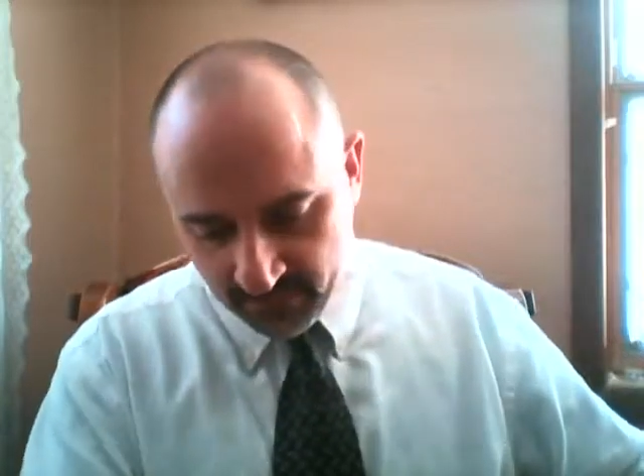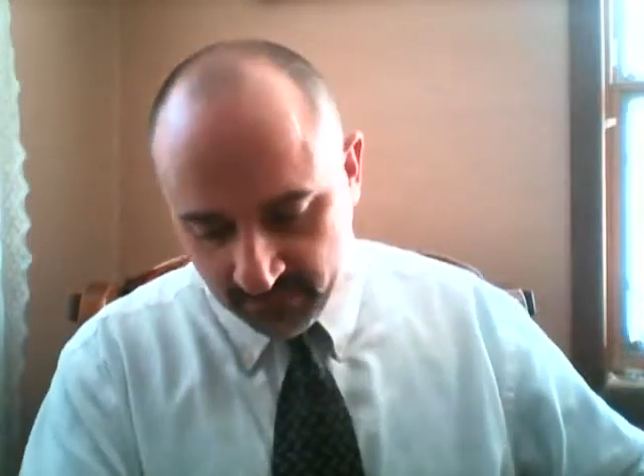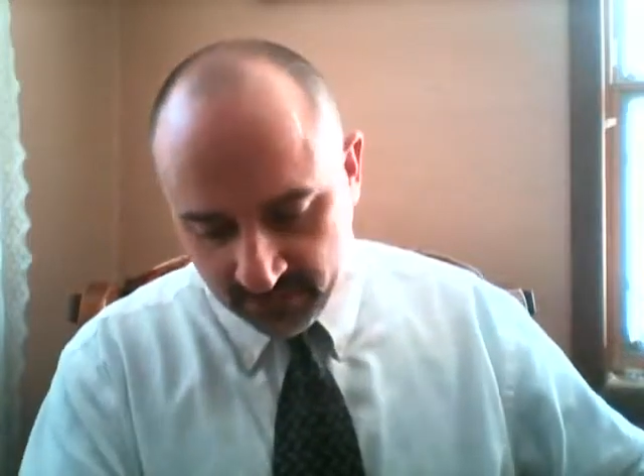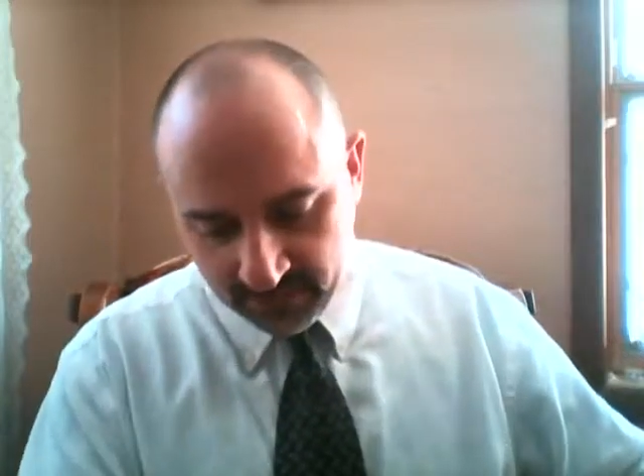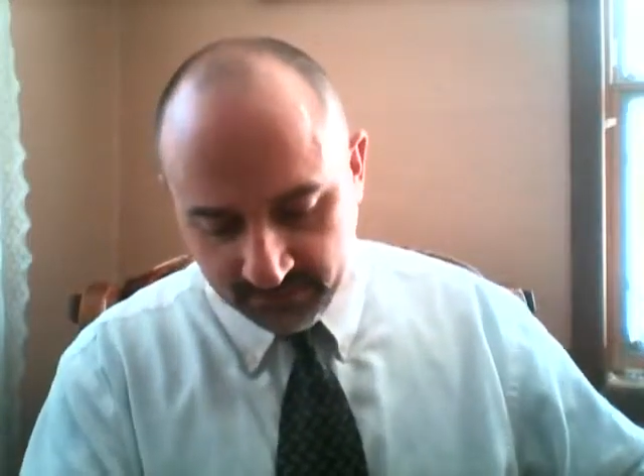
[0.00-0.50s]

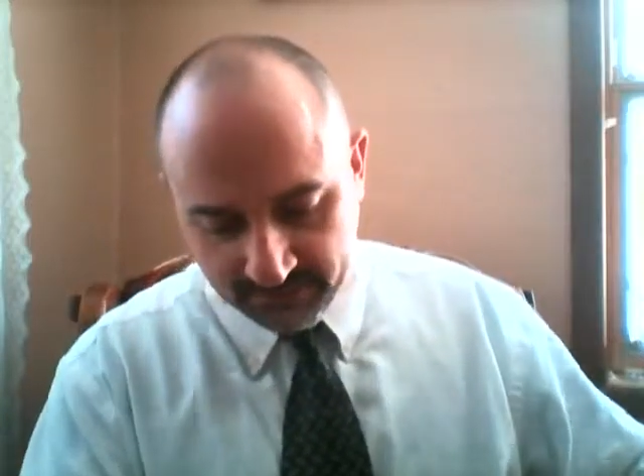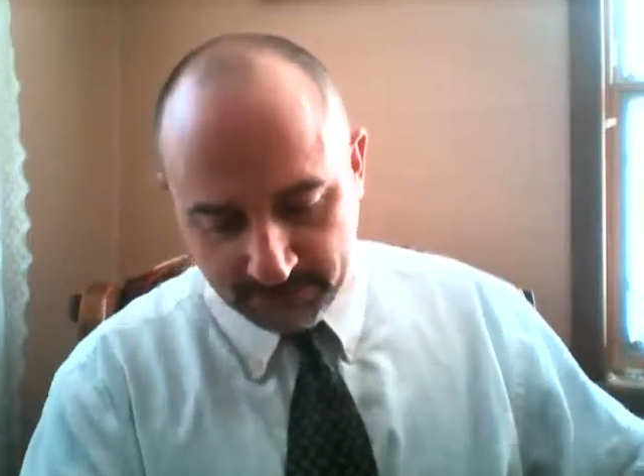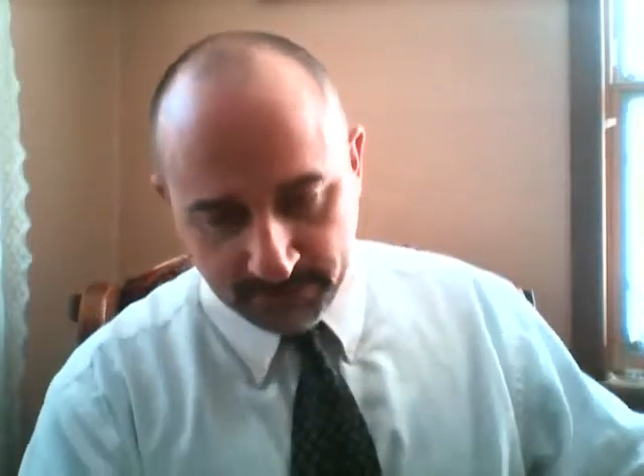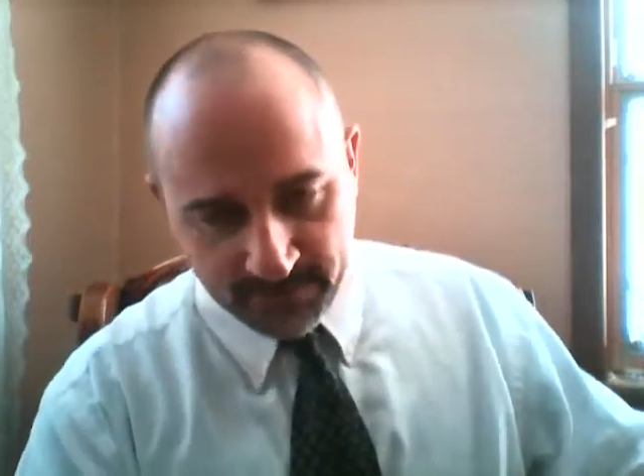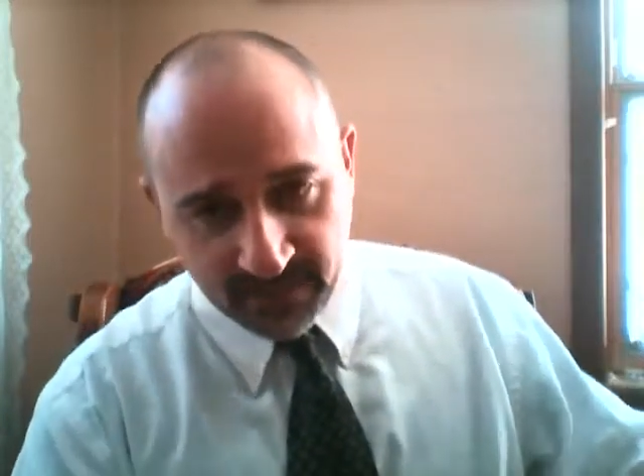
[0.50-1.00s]
Uh,
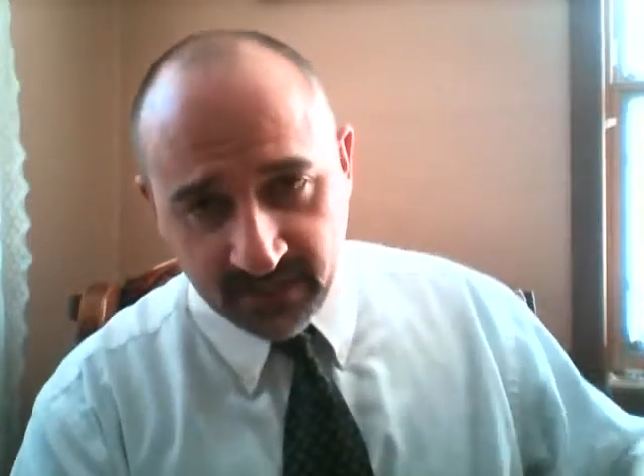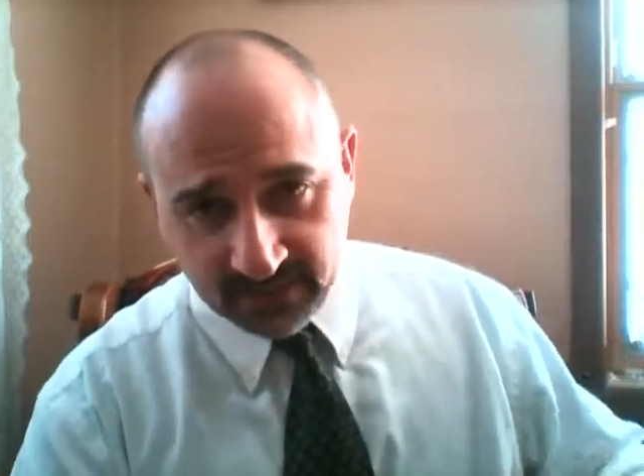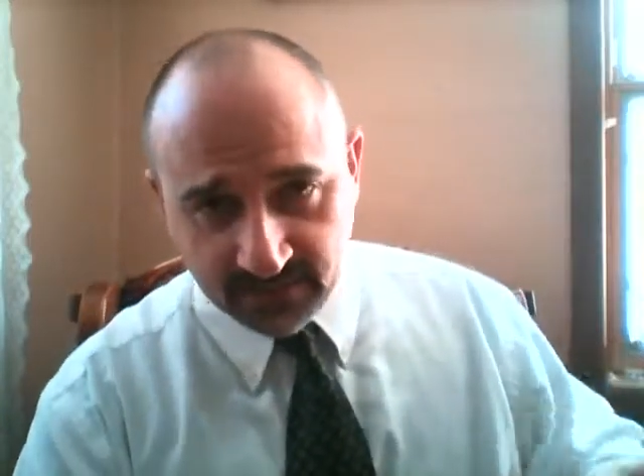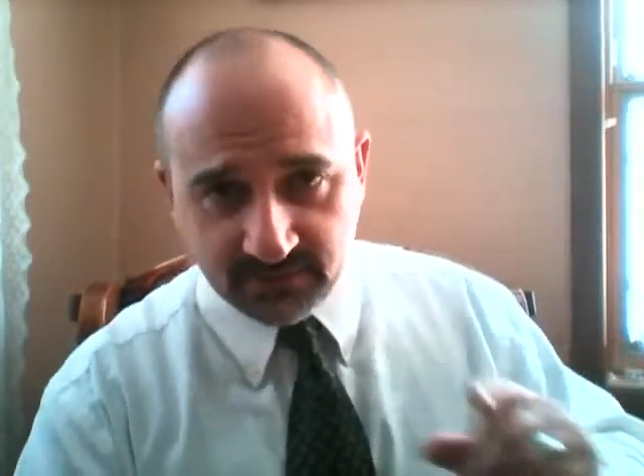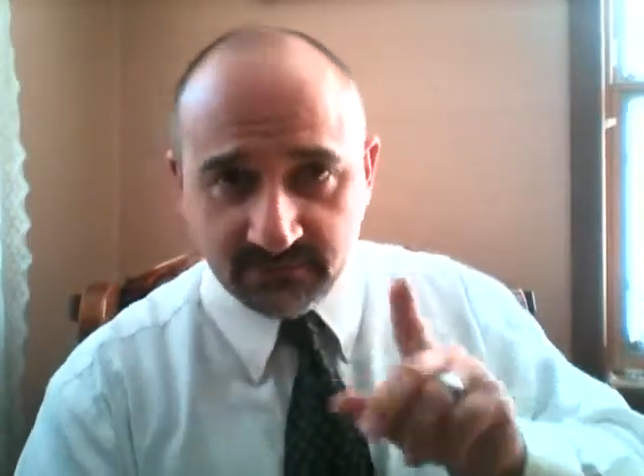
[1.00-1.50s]
and
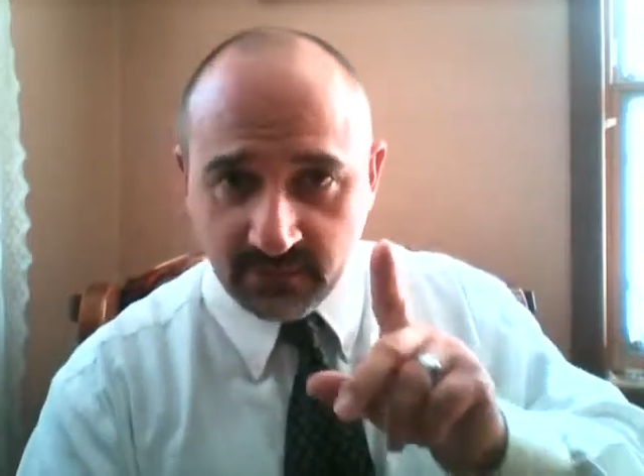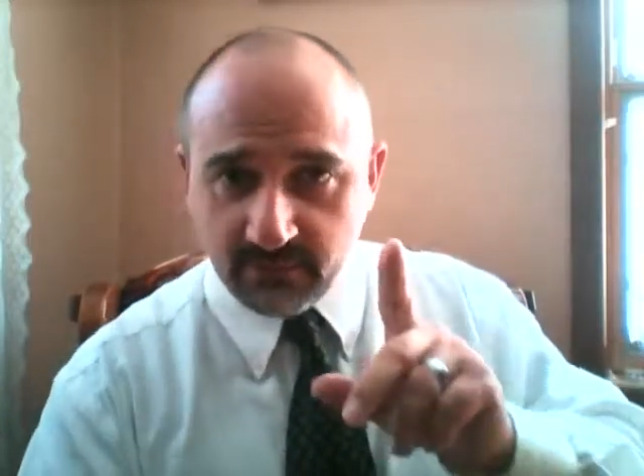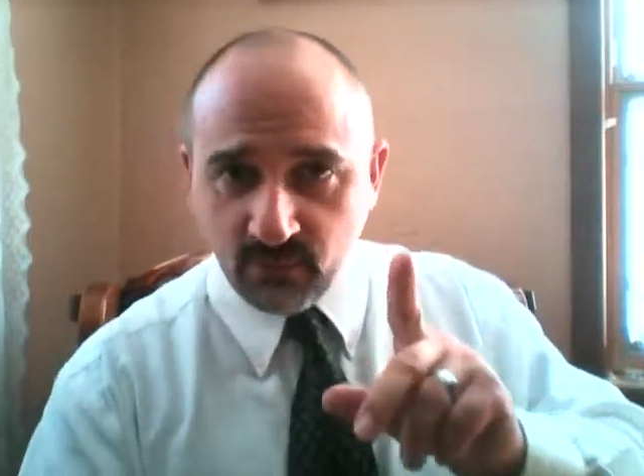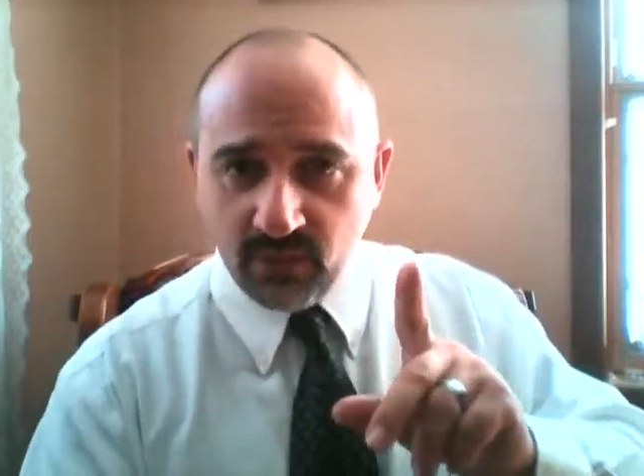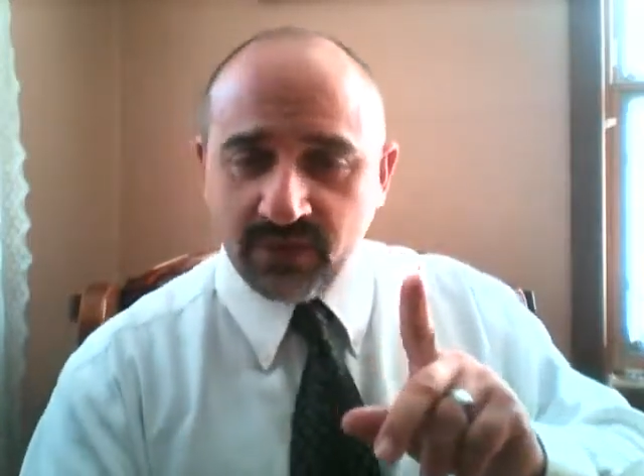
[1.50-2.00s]
that's
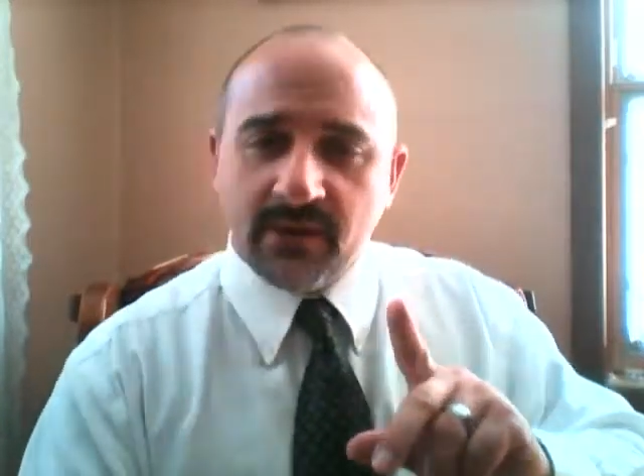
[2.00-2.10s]
number one.